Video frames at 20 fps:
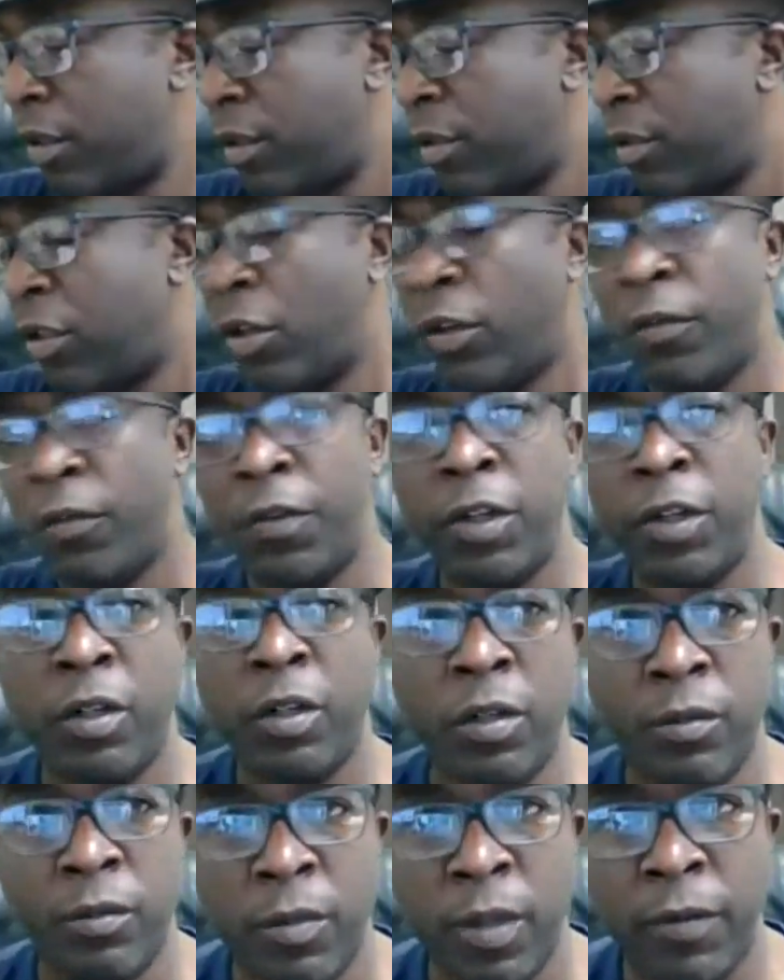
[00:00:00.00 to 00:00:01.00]
So if
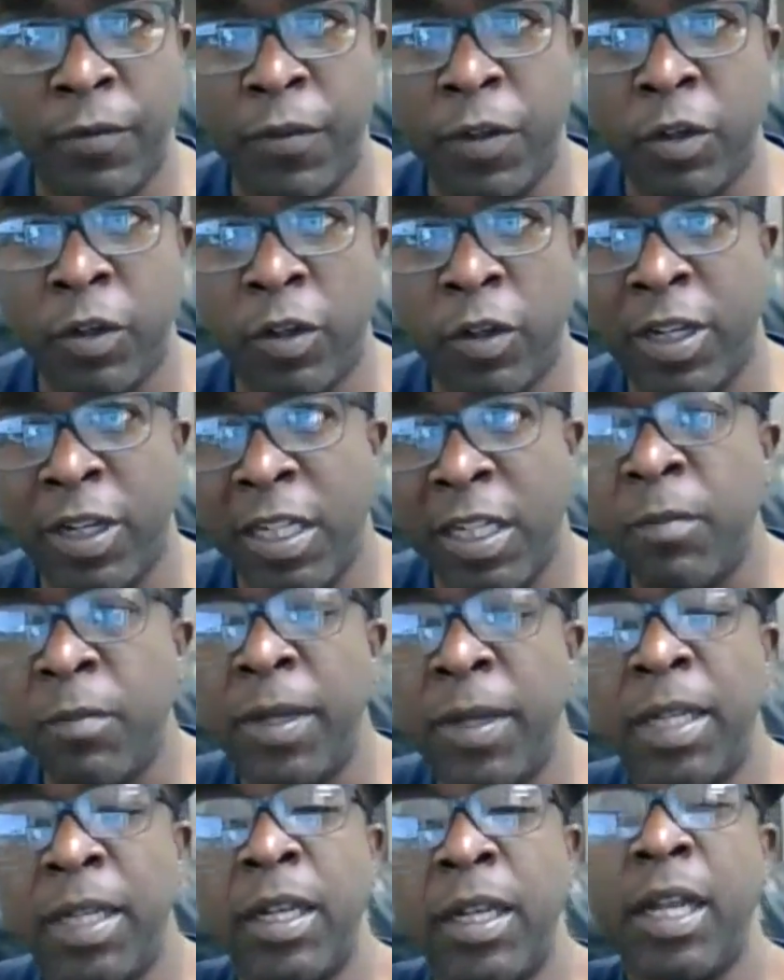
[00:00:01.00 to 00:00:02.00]
you're an
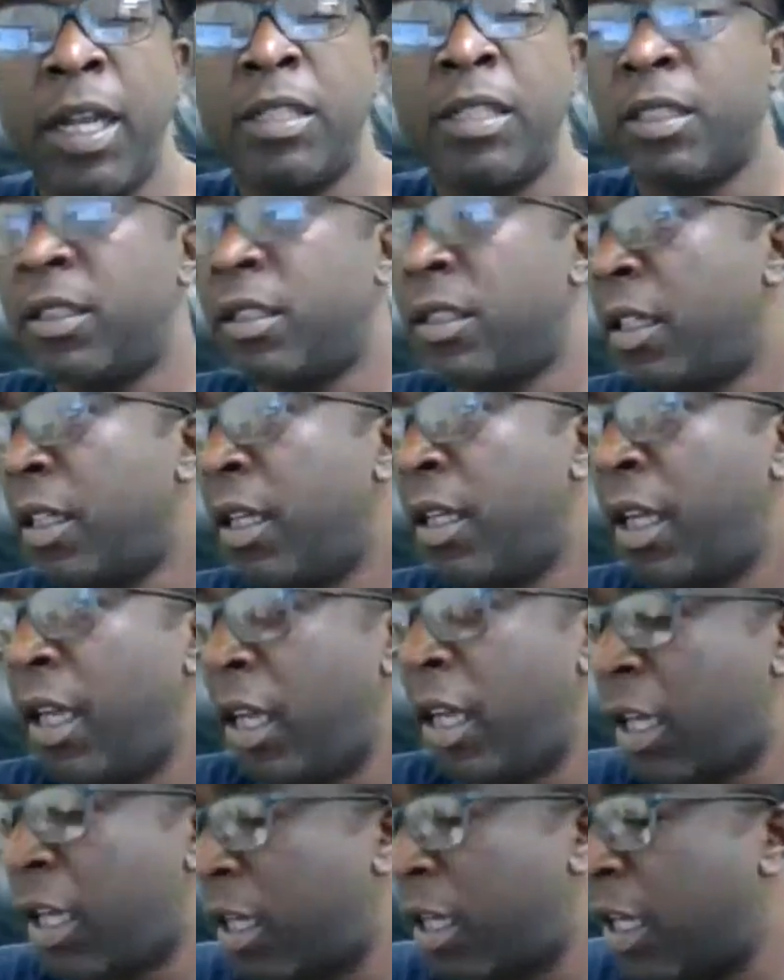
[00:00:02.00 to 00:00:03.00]
independent agent,
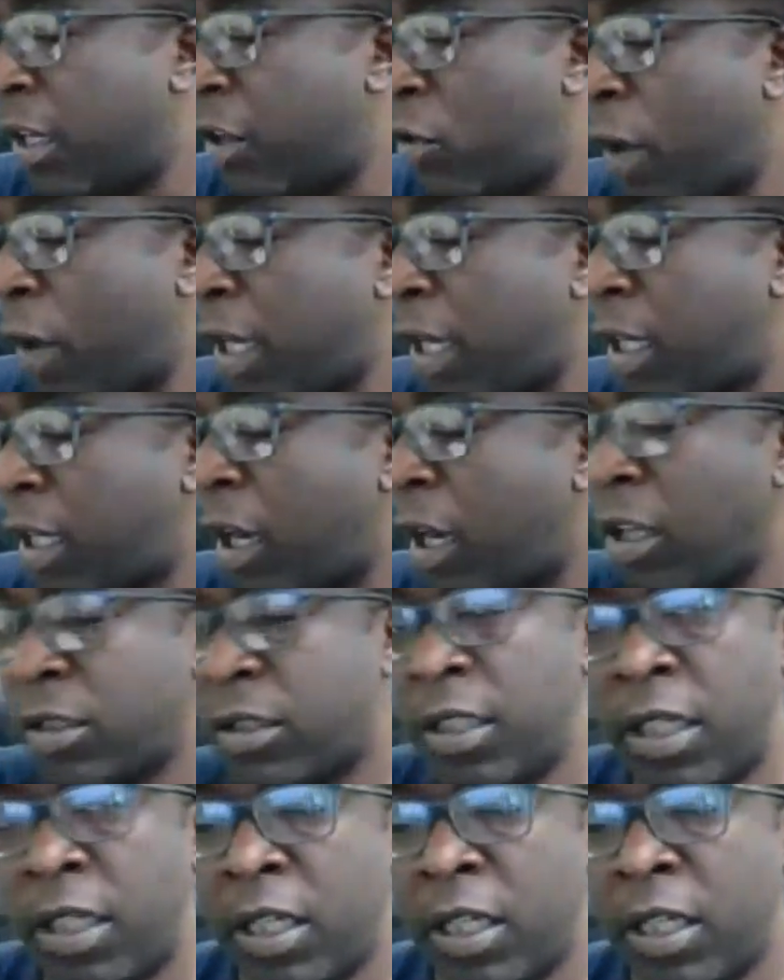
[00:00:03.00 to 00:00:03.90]
it can get quite costly.